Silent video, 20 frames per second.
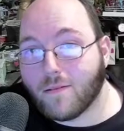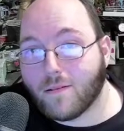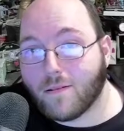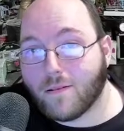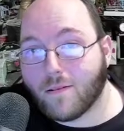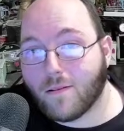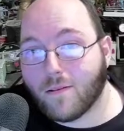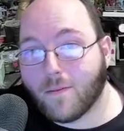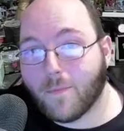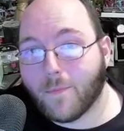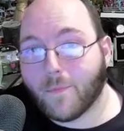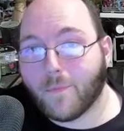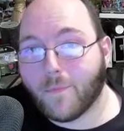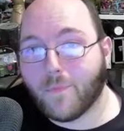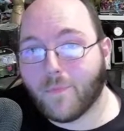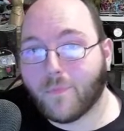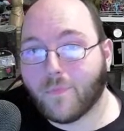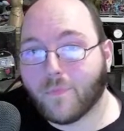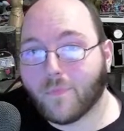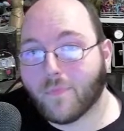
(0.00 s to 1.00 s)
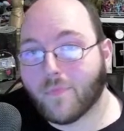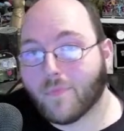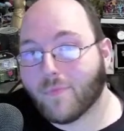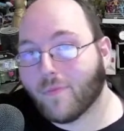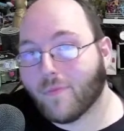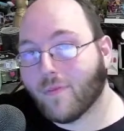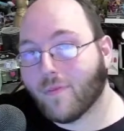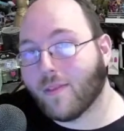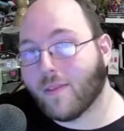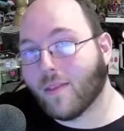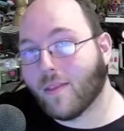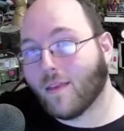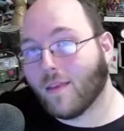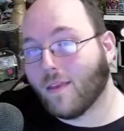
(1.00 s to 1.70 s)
Nobody speaks.